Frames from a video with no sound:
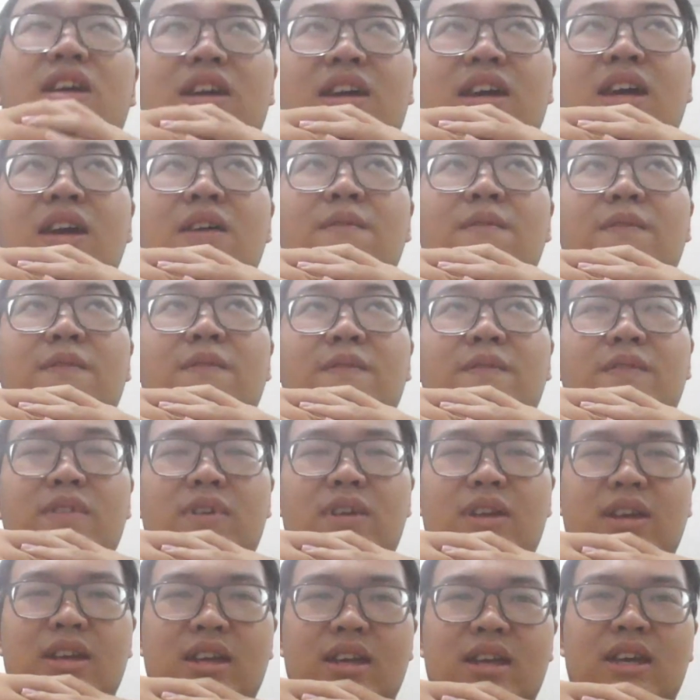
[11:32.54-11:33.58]
if
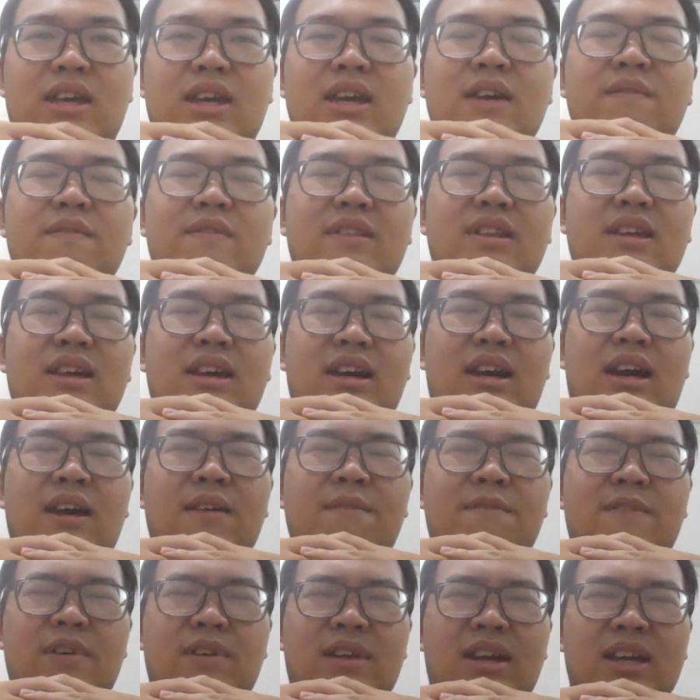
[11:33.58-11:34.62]
if
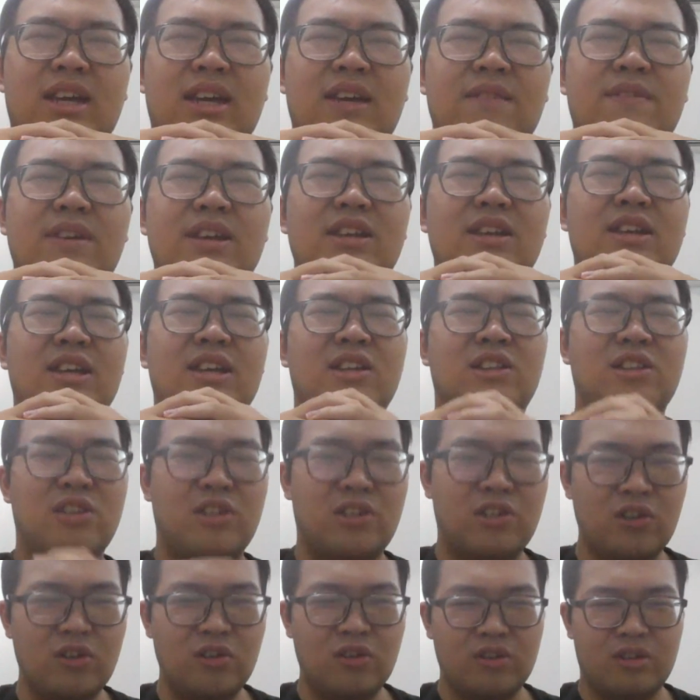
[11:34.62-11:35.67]
I feel like if they can
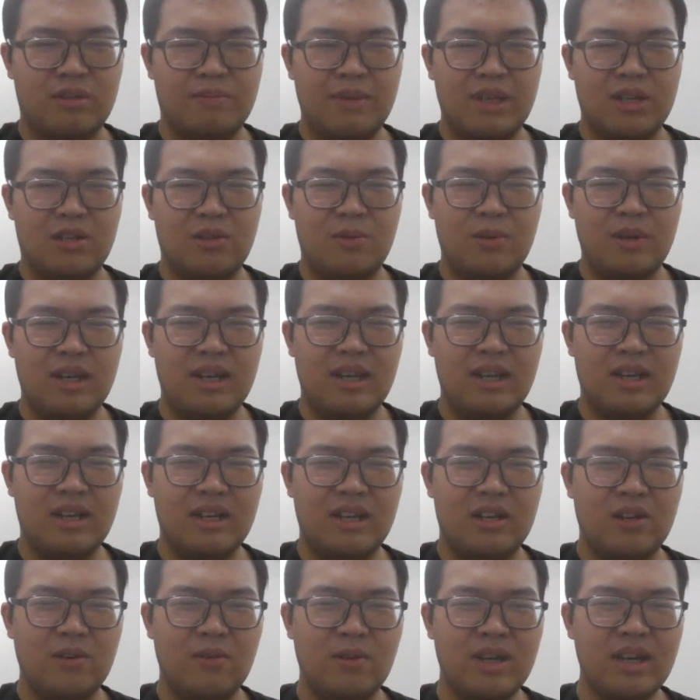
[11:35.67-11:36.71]
choose
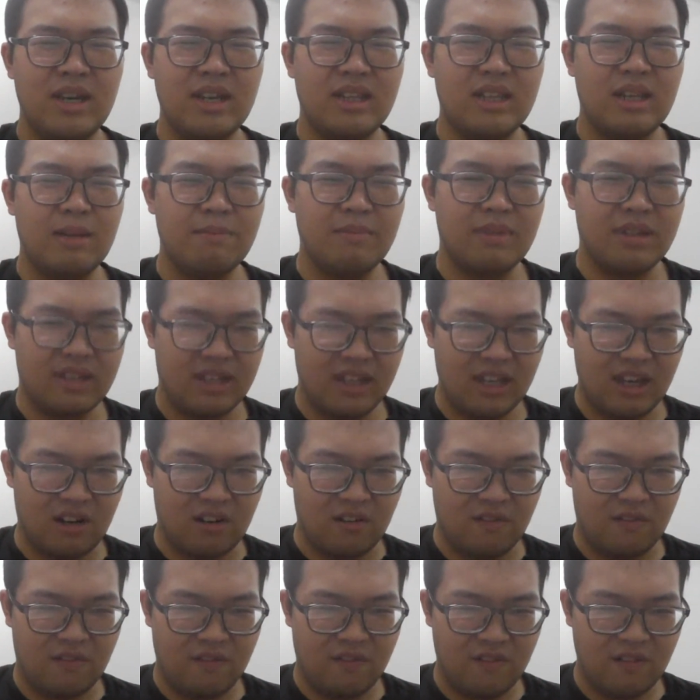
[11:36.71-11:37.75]
between doing it
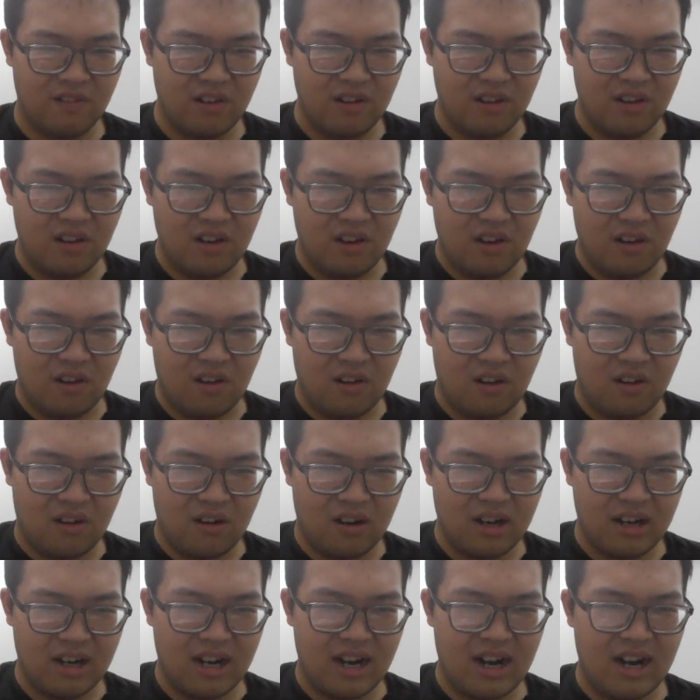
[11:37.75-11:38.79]
themselves
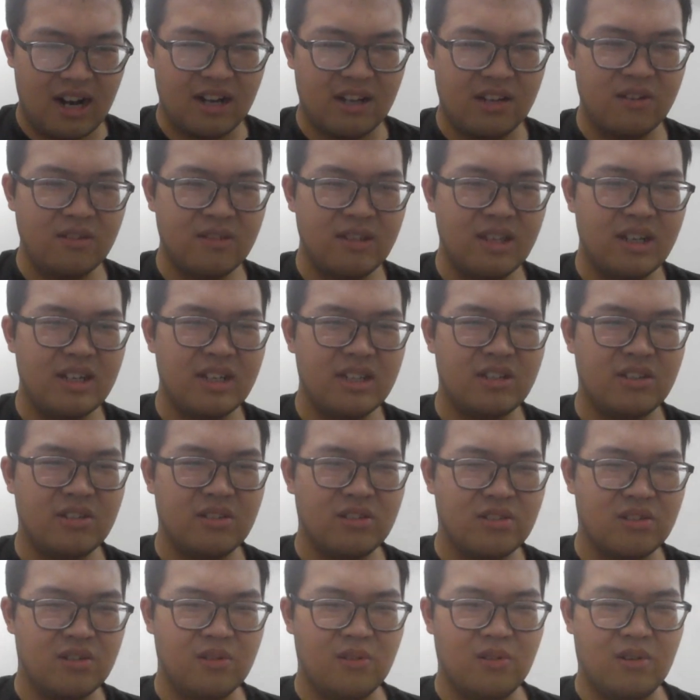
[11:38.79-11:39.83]
or using
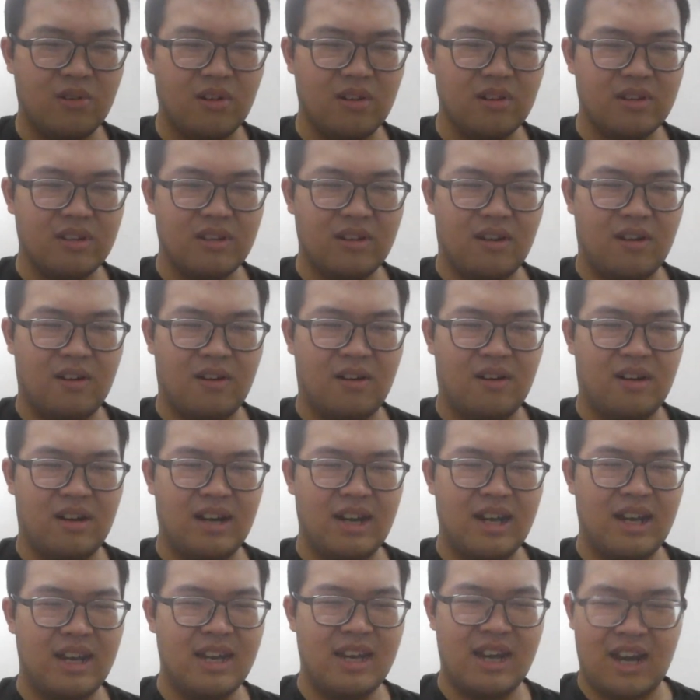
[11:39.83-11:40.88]
digital tools
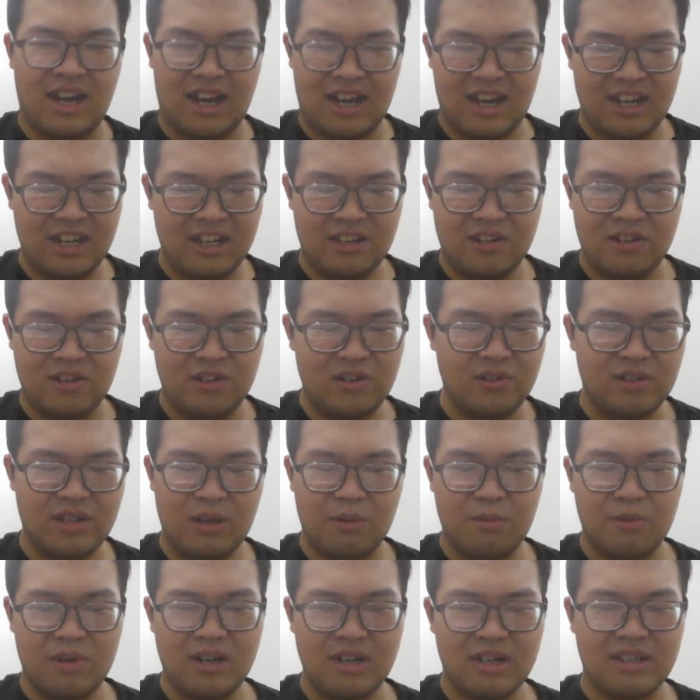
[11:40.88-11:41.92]
or AI to do
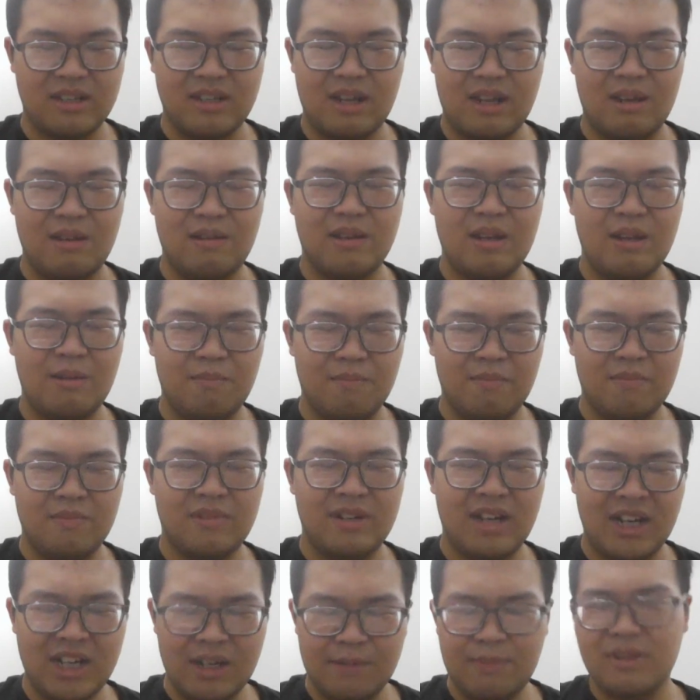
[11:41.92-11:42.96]
their work,
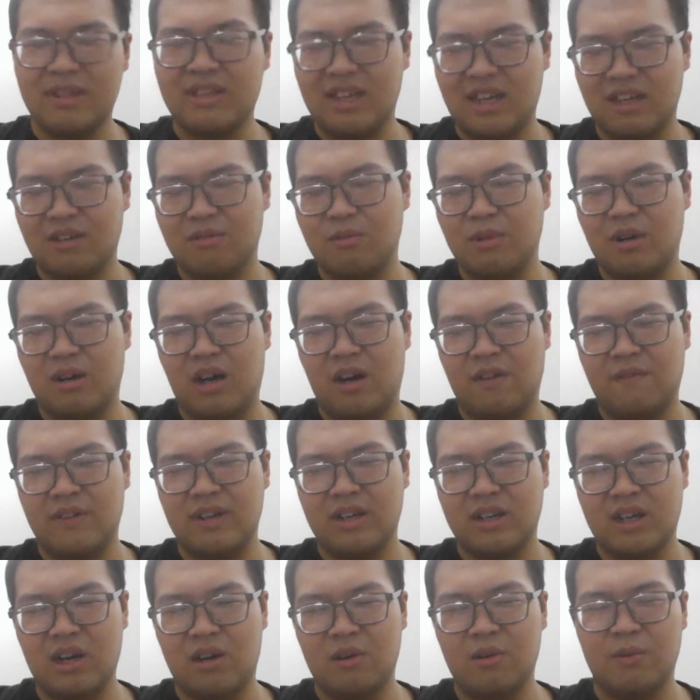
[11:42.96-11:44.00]
90% will
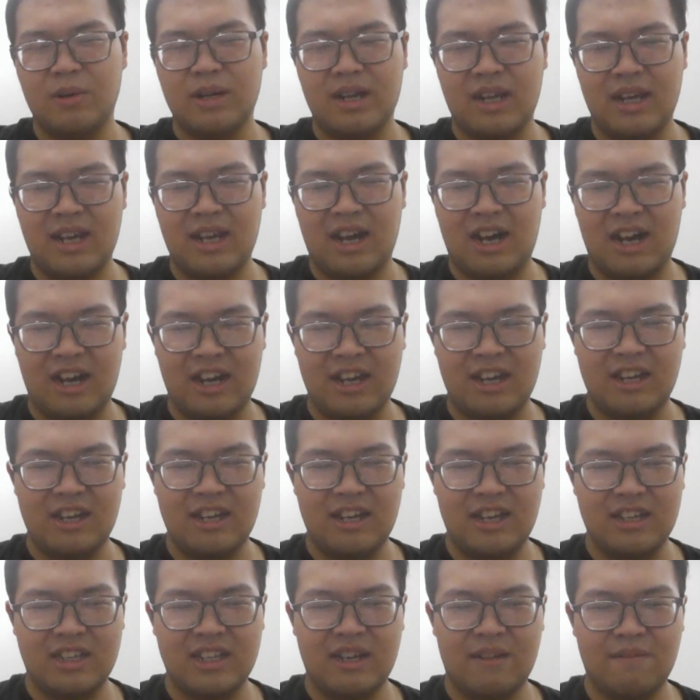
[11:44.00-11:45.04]
often go with AI
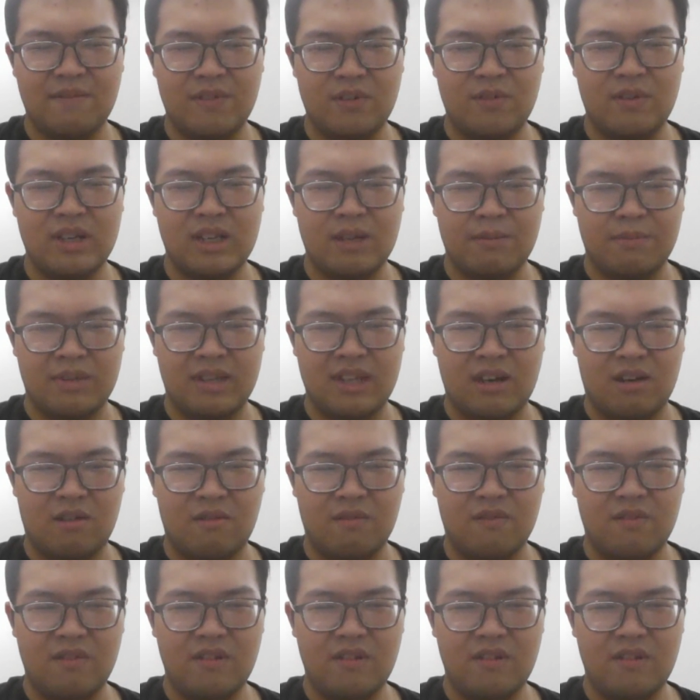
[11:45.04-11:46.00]
instead of doing it themselves.